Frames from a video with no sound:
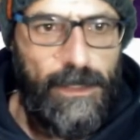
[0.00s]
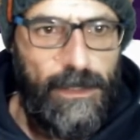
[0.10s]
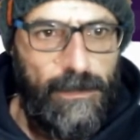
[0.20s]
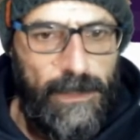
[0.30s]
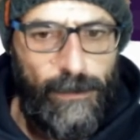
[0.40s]

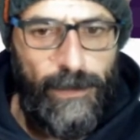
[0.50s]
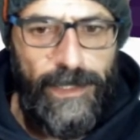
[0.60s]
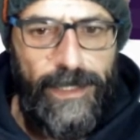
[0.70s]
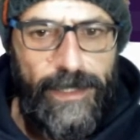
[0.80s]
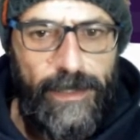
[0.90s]
But we're
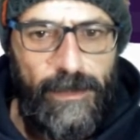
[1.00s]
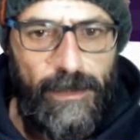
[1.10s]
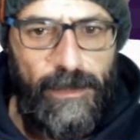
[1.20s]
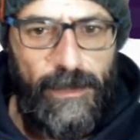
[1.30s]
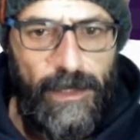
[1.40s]
nearing
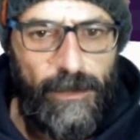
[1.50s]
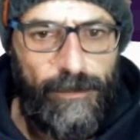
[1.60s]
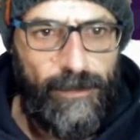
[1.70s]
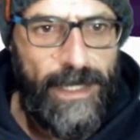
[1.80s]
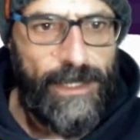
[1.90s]
the end of
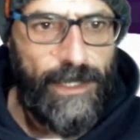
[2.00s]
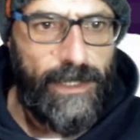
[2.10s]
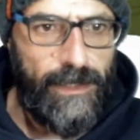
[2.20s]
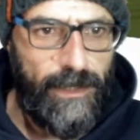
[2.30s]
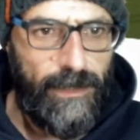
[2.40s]
the match
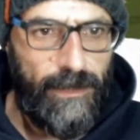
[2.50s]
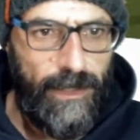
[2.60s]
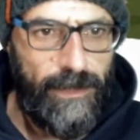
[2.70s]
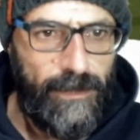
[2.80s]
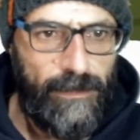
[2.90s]
here. And
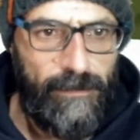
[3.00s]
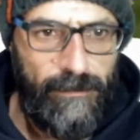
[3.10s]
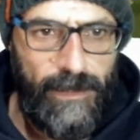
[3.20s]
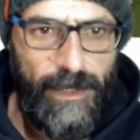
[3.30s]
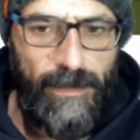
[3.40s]

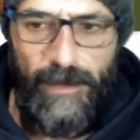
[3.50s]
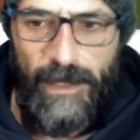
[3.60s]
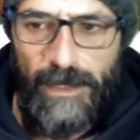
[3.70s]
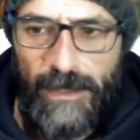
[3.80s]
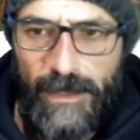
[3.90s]
83
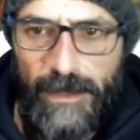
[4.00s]
minutes.